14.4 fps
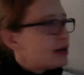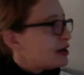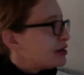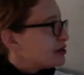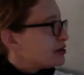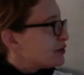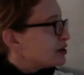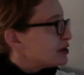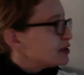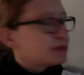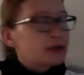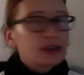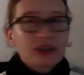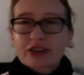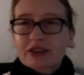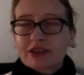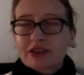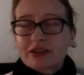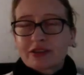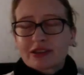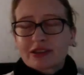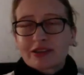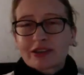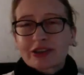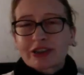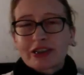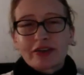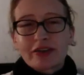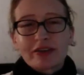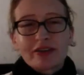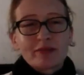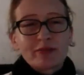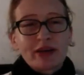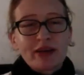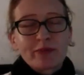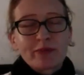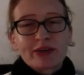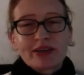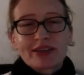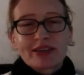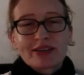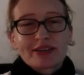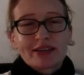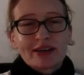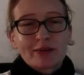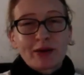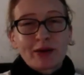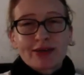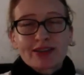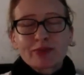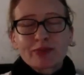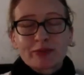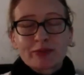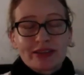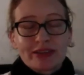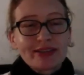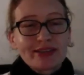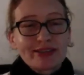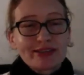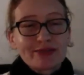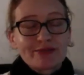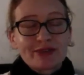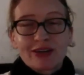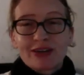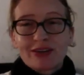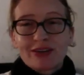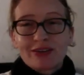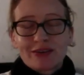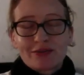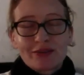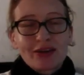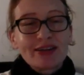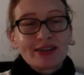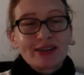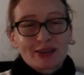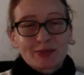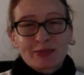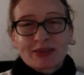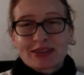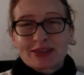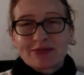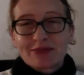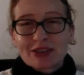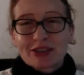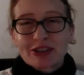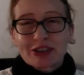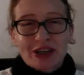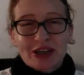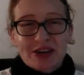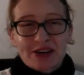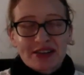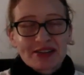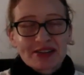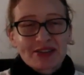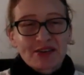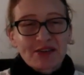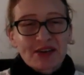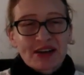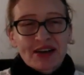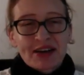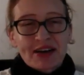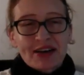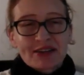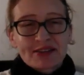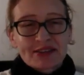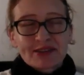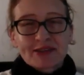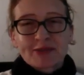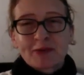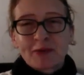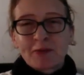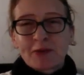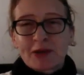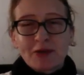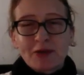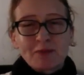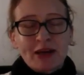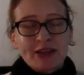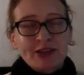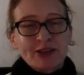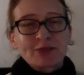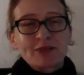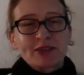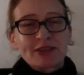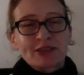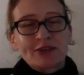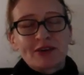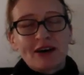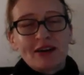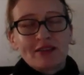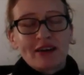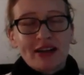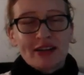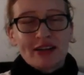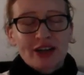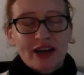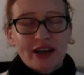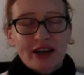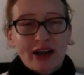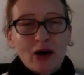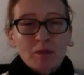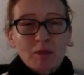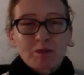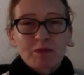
As far as purchasing this dictionary on paper, it's possible, but it is very, very expensive dictionary. So this is one where you might just want to go online and check it out.